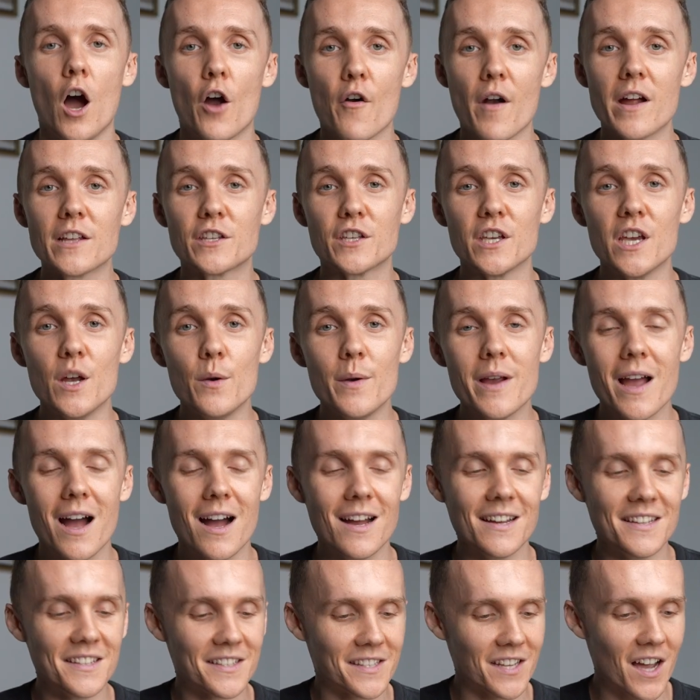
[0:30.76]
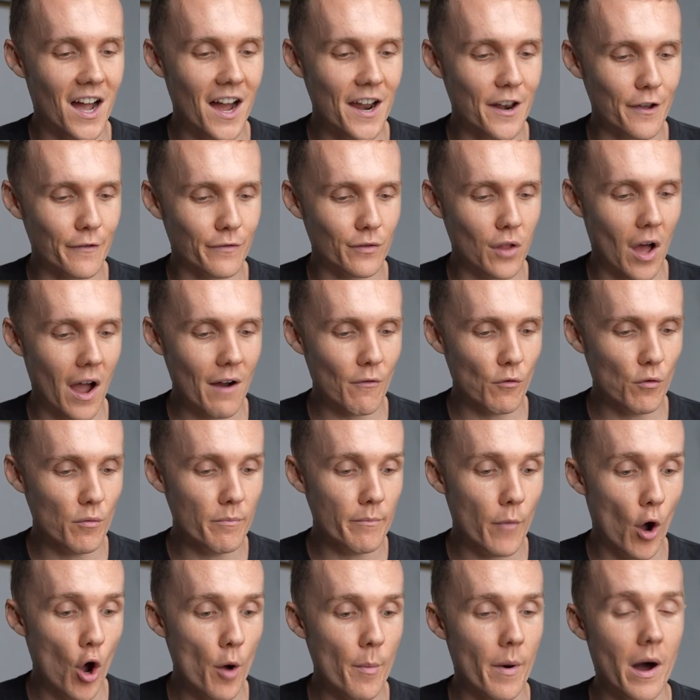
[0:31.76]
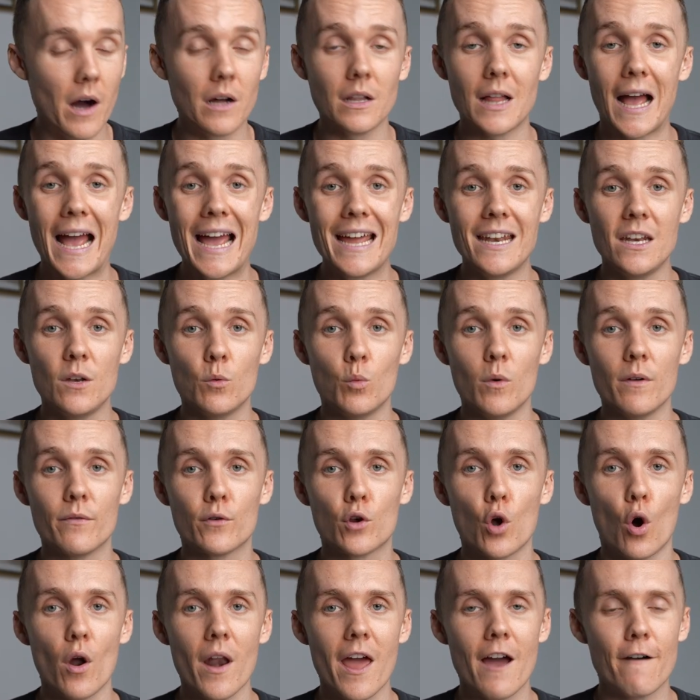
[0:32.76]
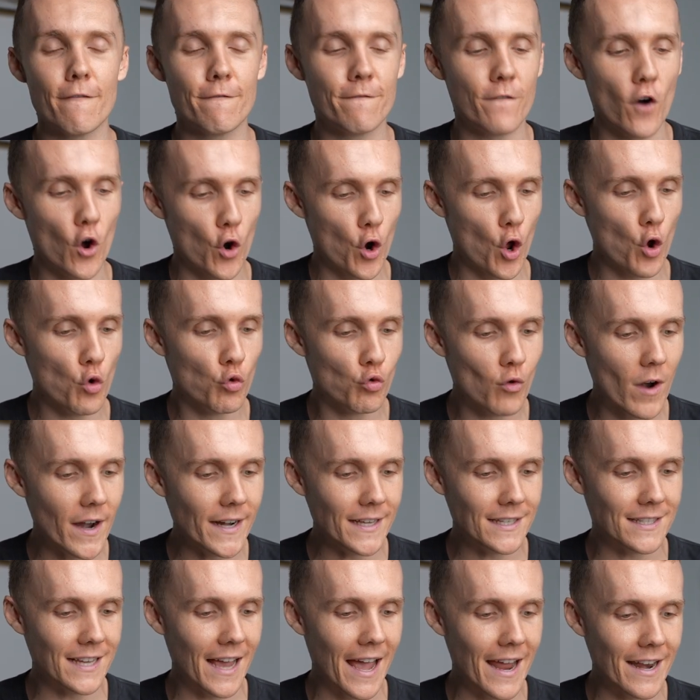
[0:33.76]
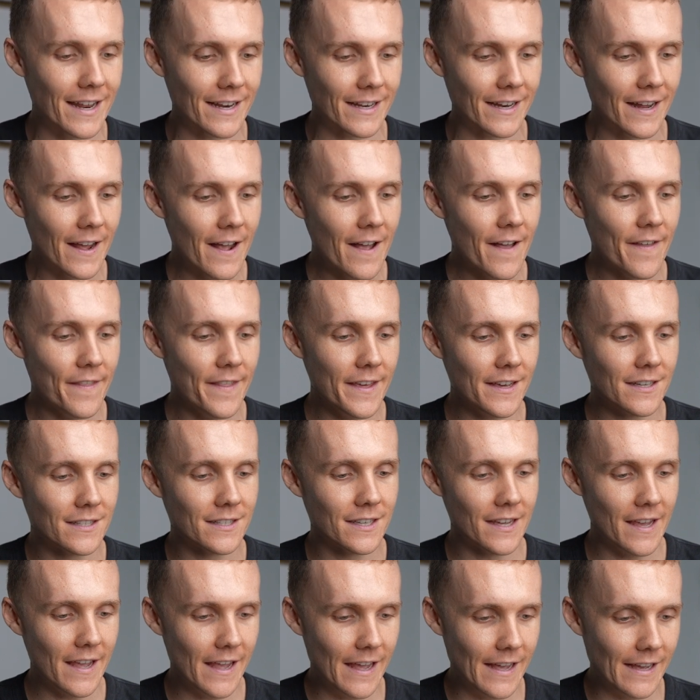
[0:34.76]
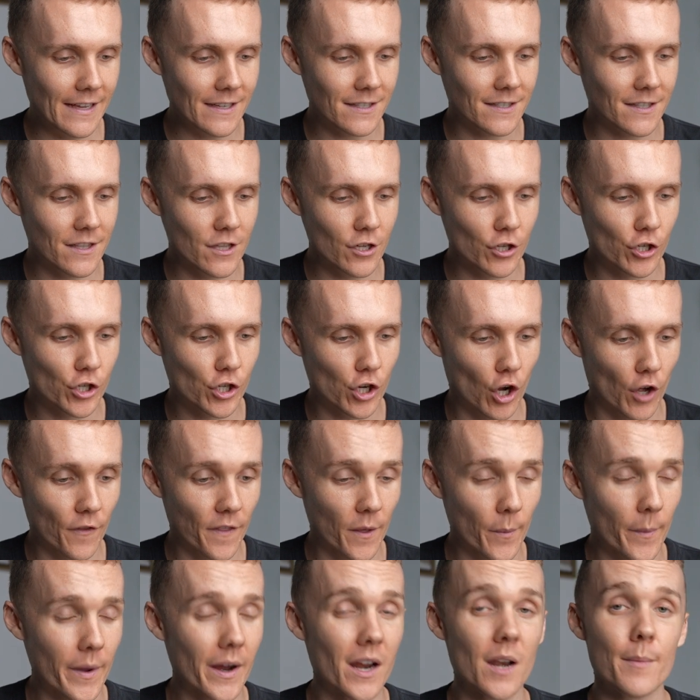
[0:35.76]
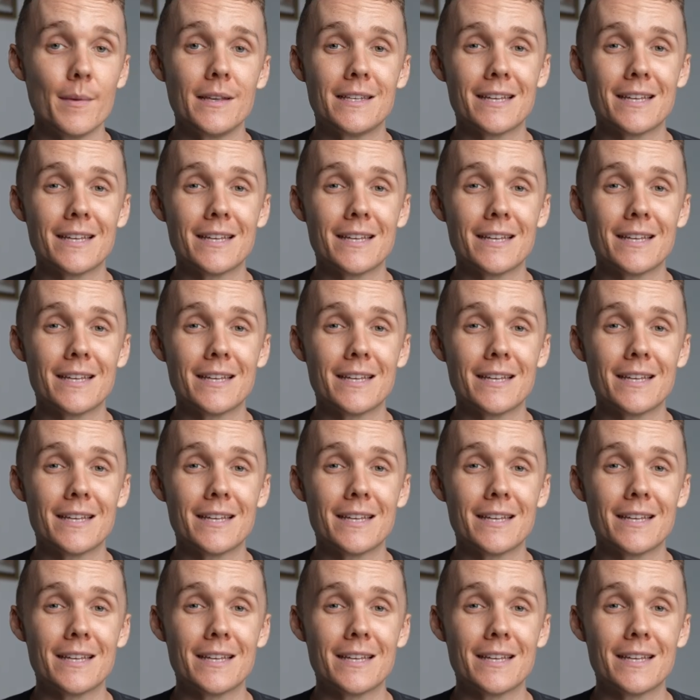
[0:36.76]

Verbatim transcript: All right, so here we are inside of Lightroom Mobile and we've got our photo ready to edit. This is the shot that we're gonna be